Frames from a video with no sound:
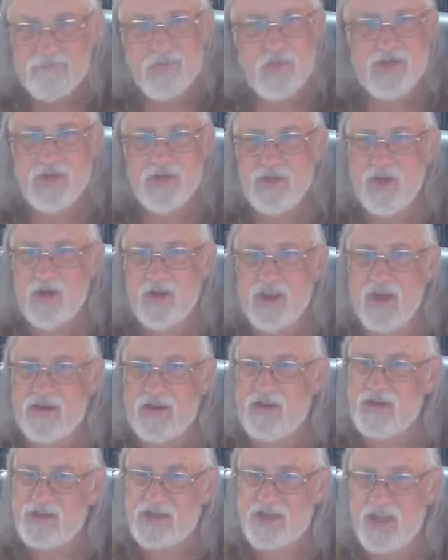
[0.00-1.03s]
When you look
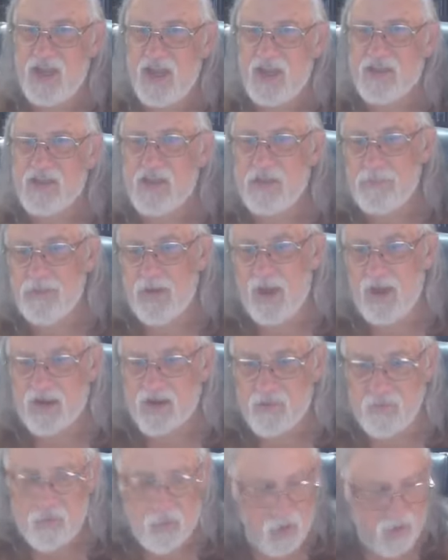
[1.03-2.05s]
at it, it's sadly black and